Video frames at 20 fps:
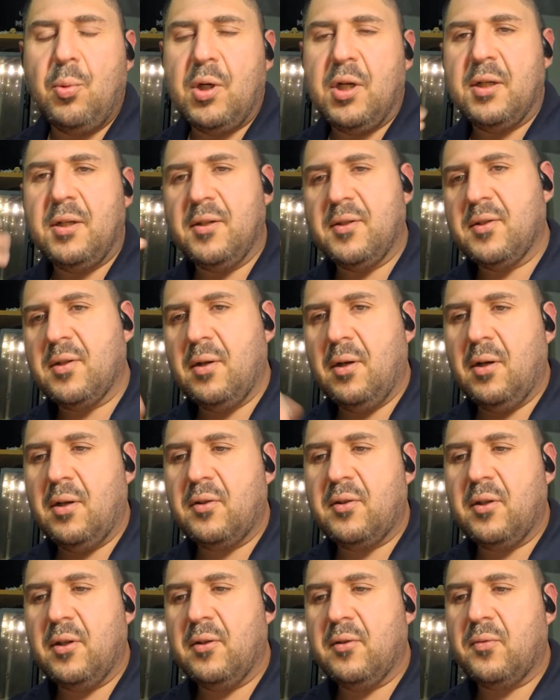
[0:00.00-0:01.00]

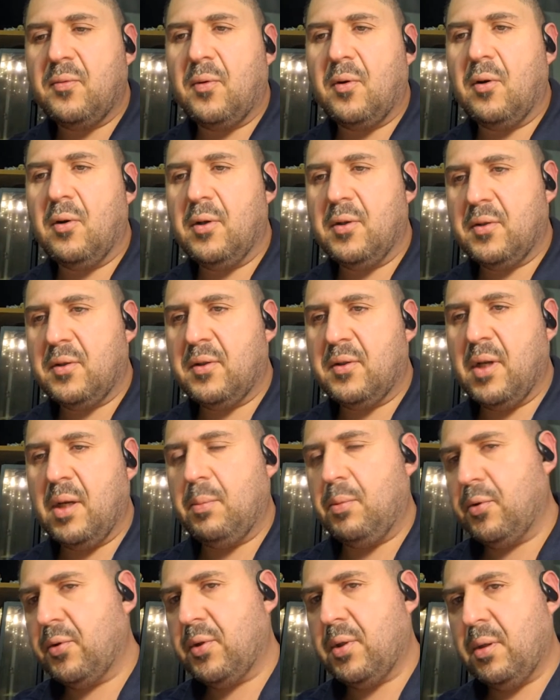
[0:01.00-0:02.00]
discuss as far as
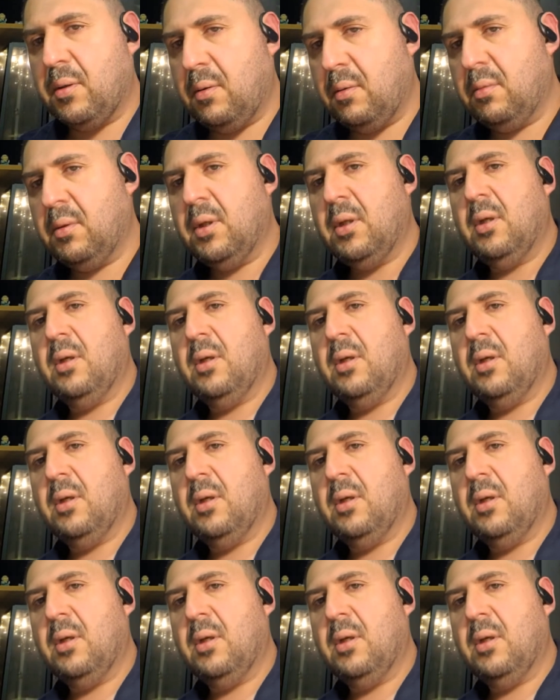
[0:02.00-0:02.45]
sabers go,